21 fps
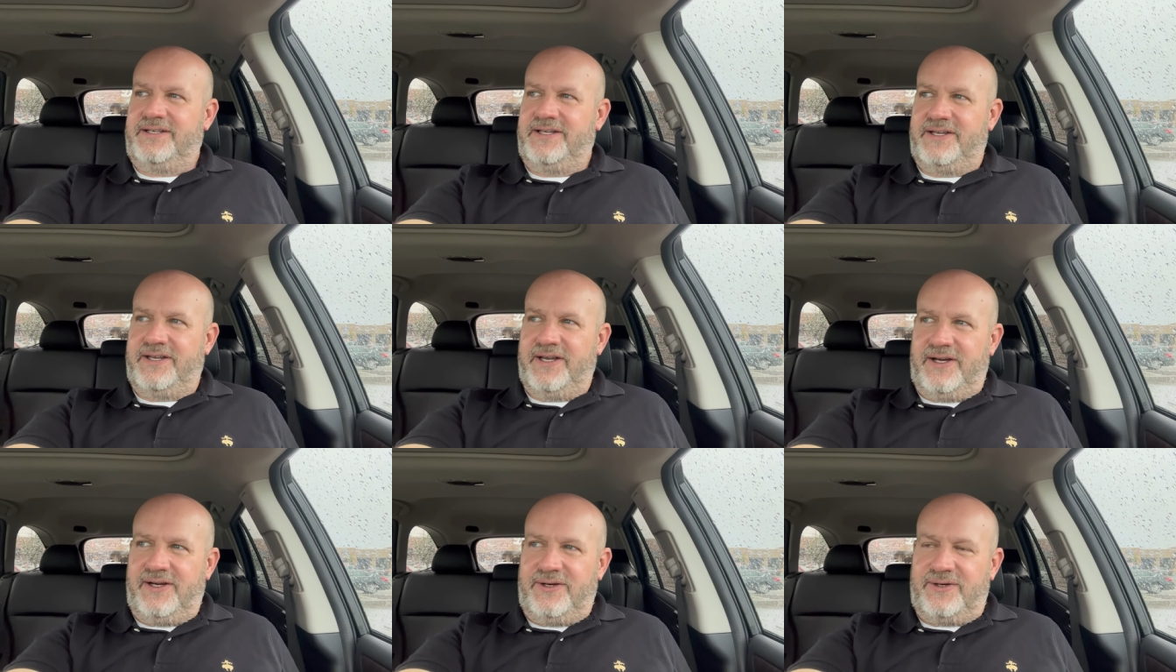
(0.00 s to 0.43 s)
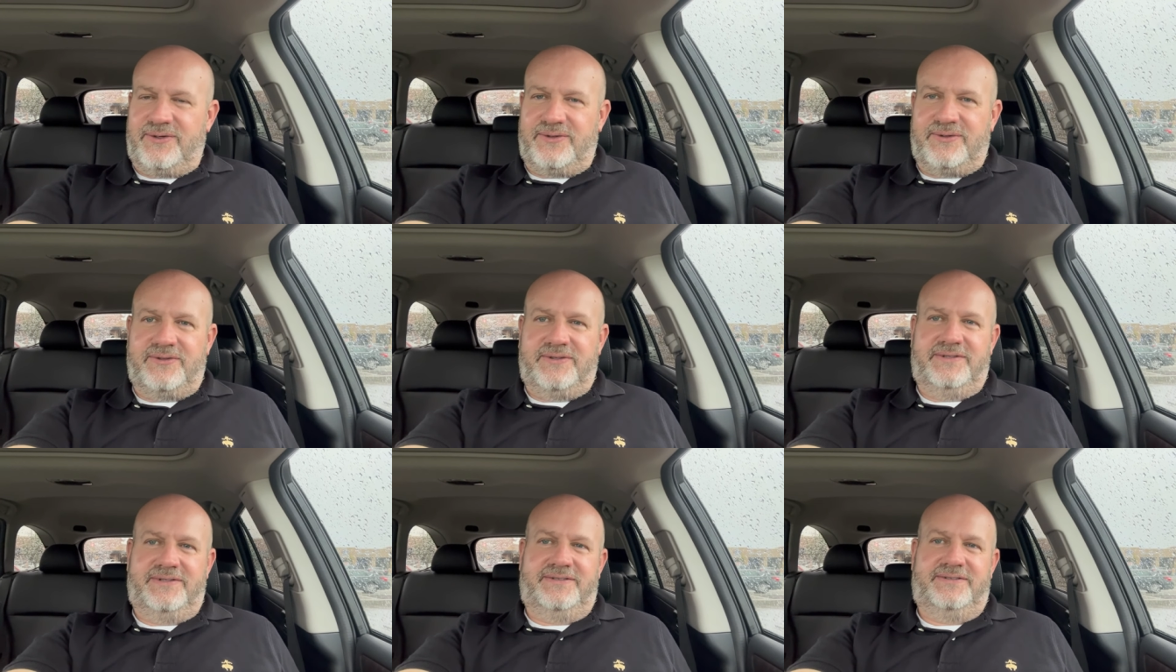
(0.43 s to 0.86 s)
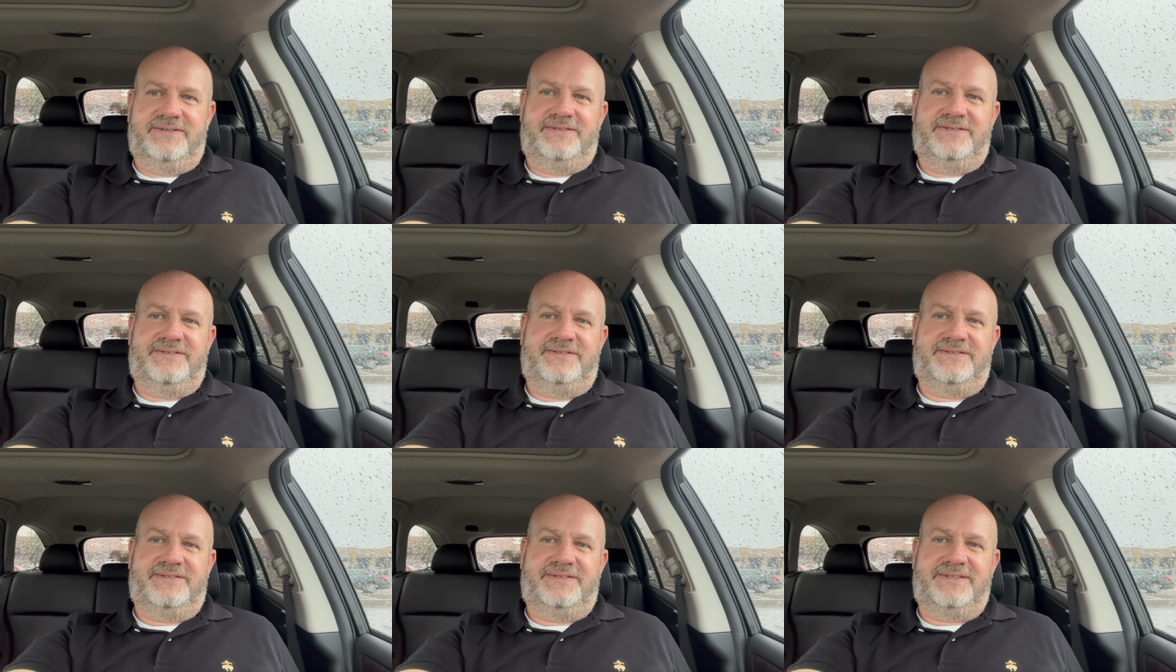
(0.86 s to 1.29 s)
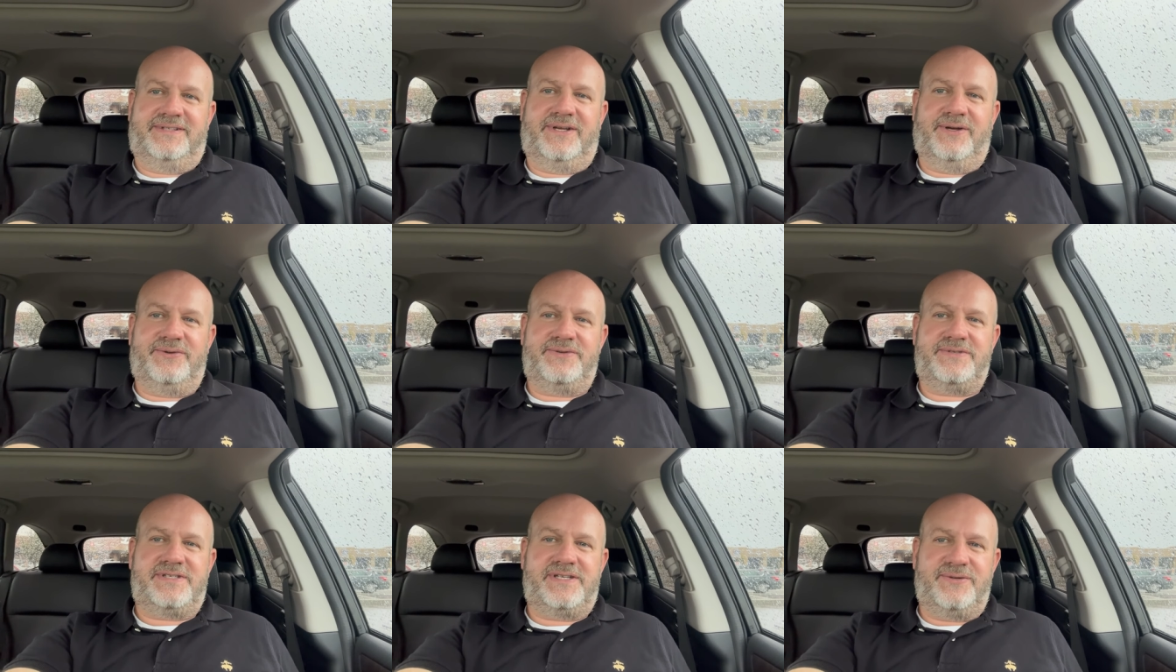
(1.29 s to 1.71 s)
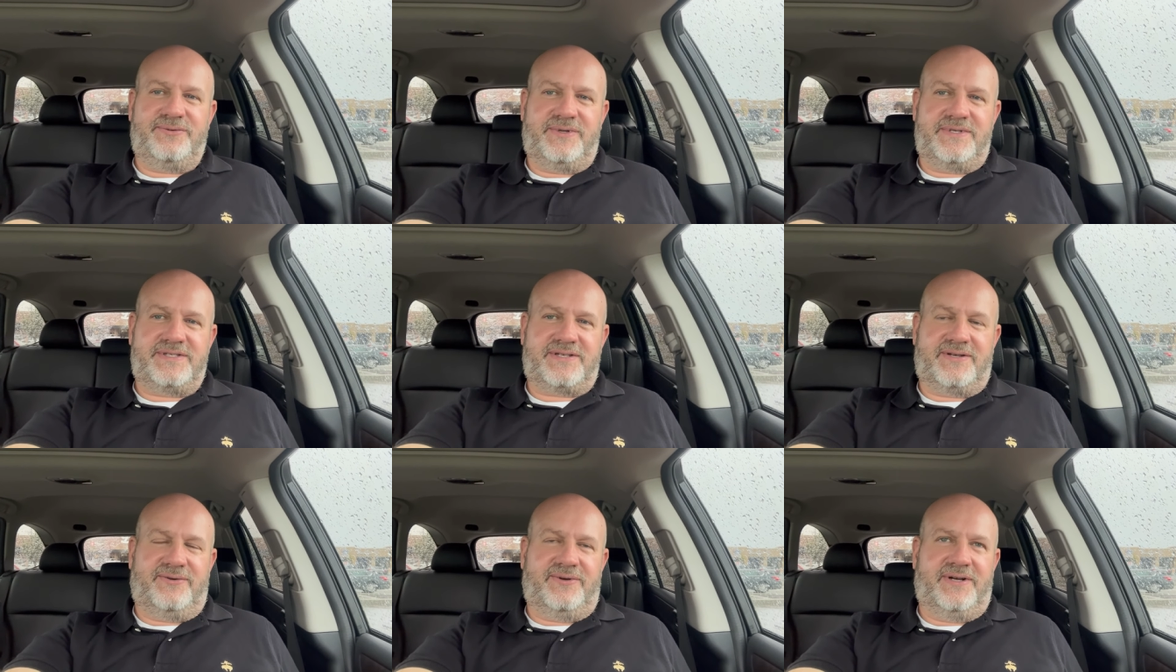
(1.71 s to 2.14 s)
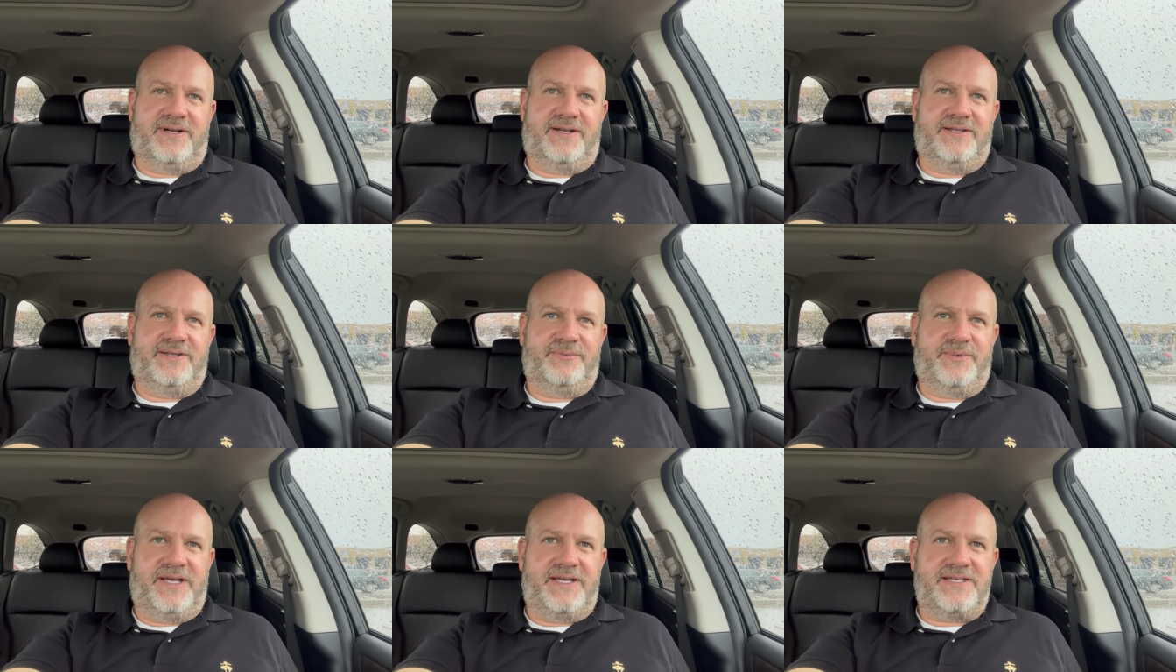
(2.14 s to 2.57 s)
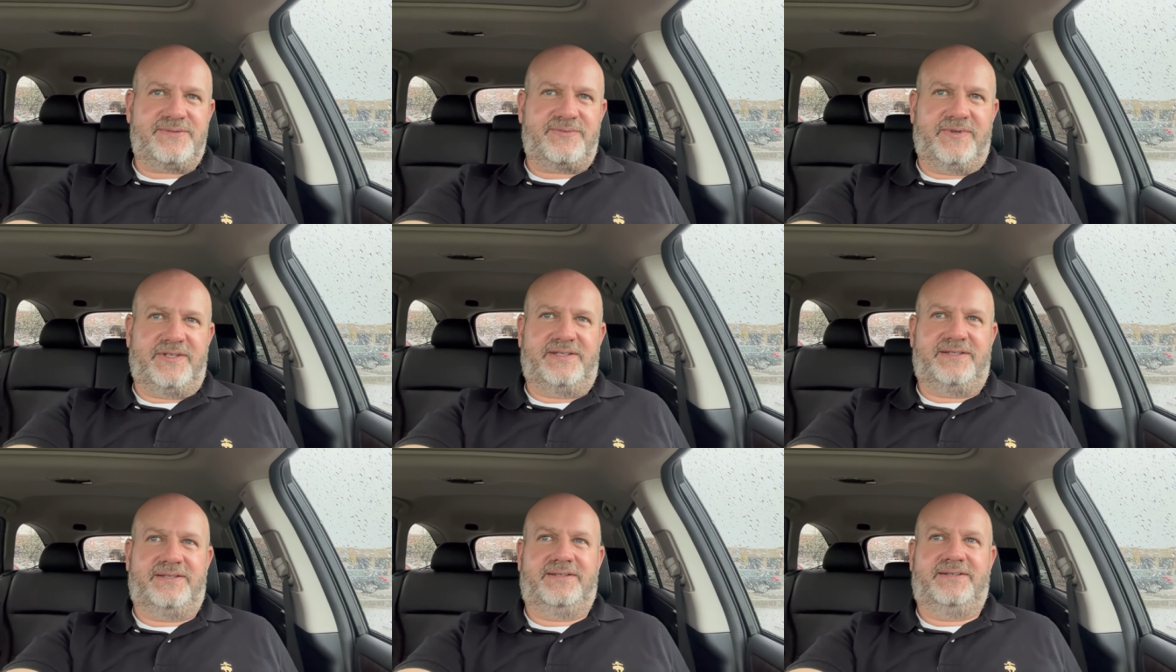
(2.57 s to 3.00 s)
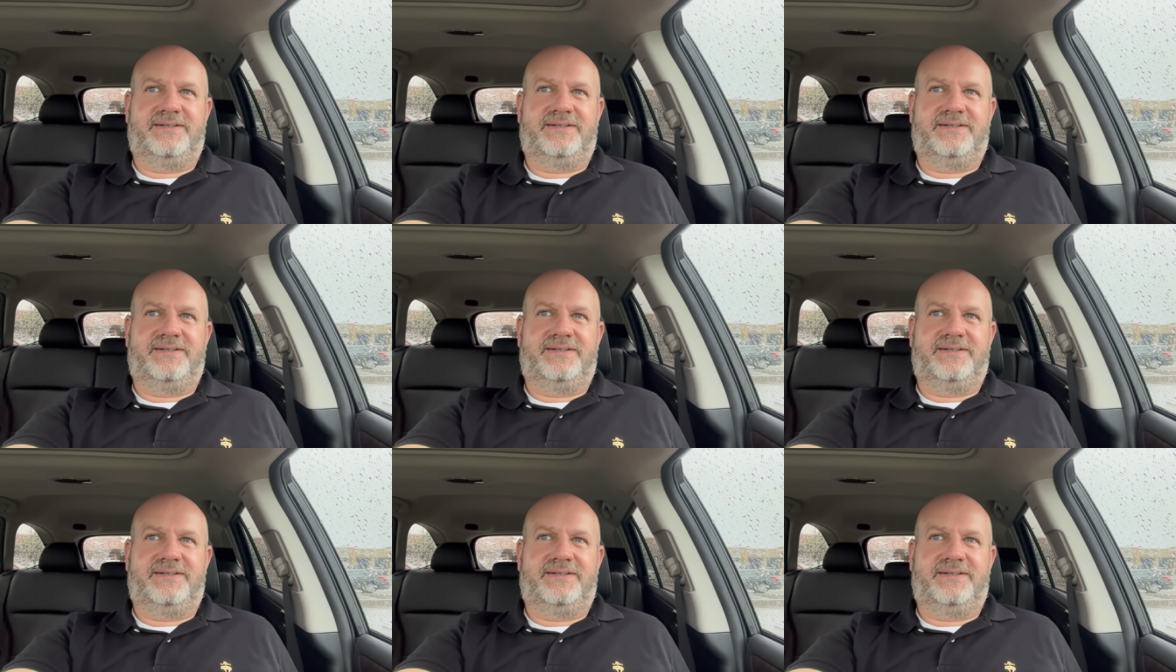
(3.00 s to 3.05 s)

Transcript: go. Go see what's going on in the basement.